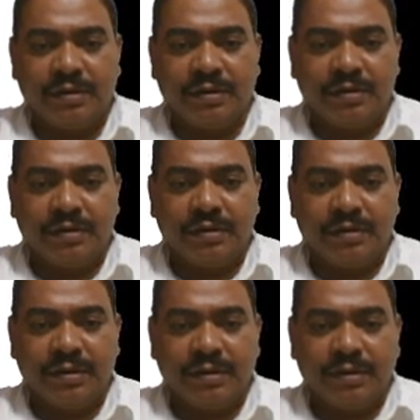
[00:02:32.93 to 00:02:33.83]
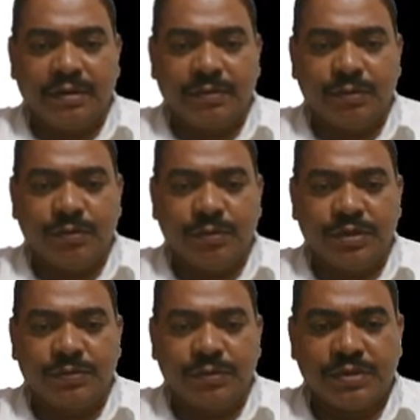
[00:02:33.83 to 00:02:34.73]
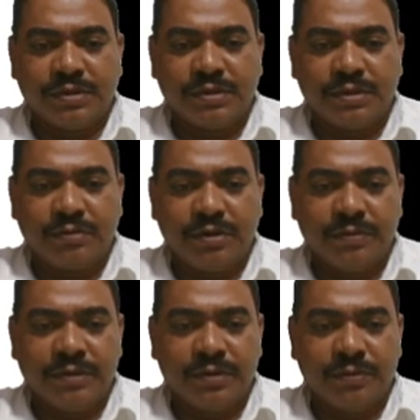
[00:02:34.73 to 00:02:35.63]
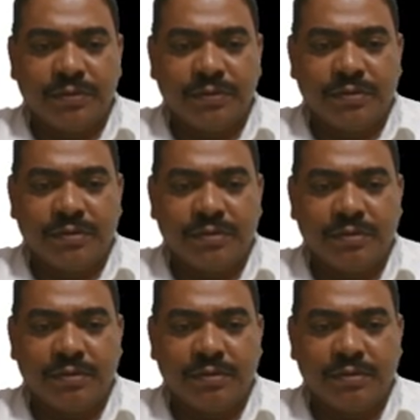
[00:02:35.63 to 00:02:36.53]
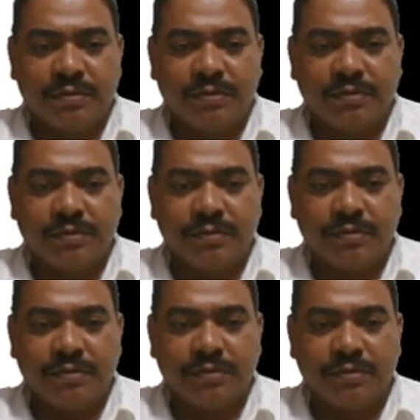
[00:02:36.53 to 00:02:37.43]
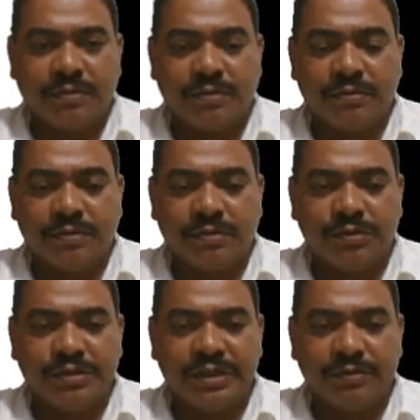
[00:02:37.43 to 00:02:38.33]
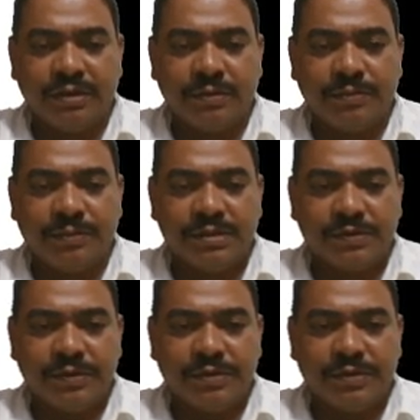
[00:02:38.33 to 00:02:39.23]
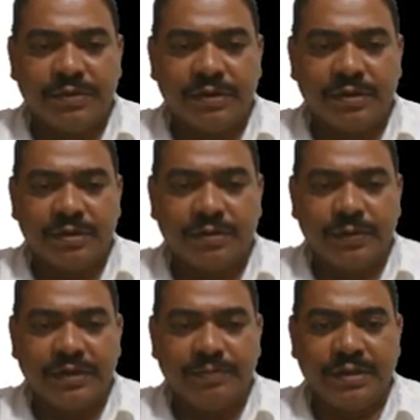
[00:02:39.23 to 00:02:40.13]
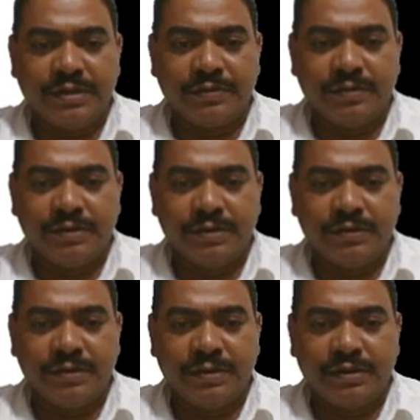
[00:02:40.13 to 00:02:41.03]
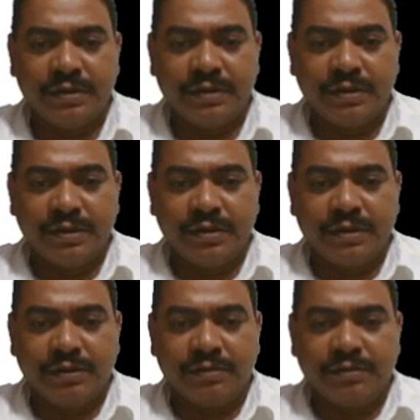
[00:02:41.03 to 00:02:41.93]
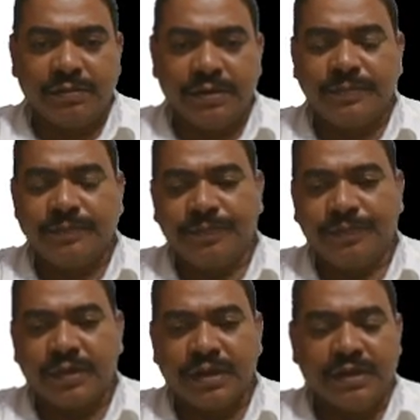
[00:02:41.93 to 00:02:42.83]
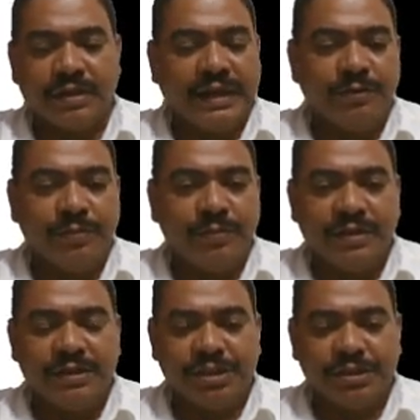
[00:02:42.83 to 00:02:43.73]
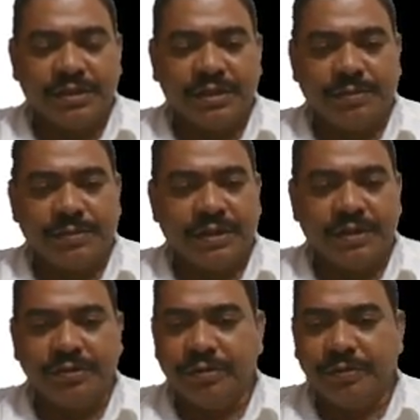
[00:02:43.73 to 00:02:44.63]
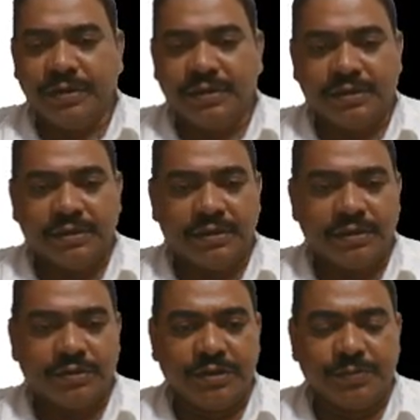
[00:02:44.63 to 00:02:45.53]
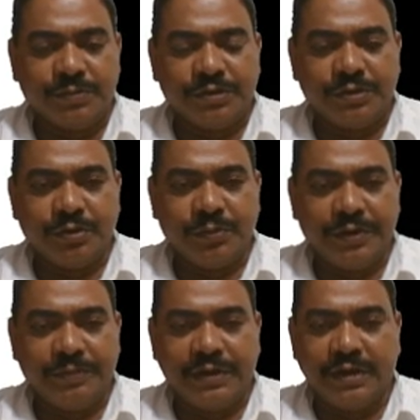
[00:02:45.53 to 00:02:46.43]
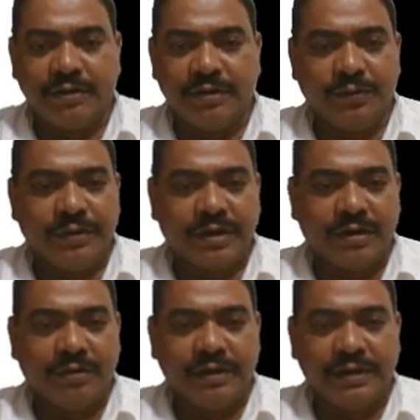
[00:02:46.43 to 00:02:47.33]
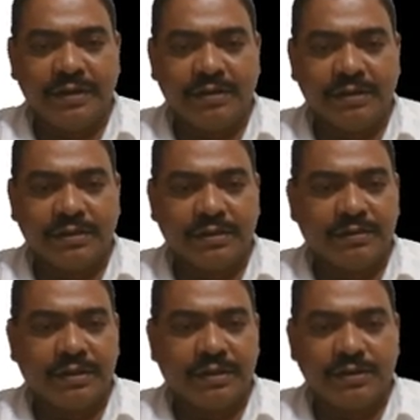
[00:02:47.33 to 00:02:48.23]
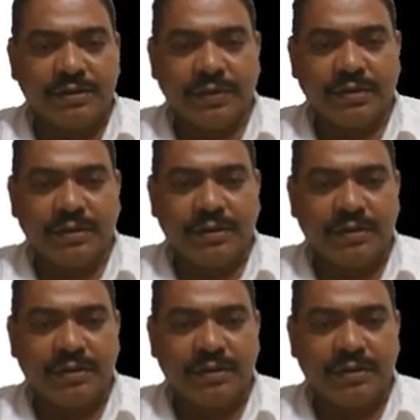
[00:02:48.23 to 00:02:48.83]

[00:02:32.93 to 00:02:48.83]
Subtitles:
Then we have to do this process, and we have to go to check whether B is equal to 0 or not. So when B is equal to 0, then it will be A will be the GCD, capital A will be the GCD. So this process will be repeated until we are calculating the GCD, whether it is 1 or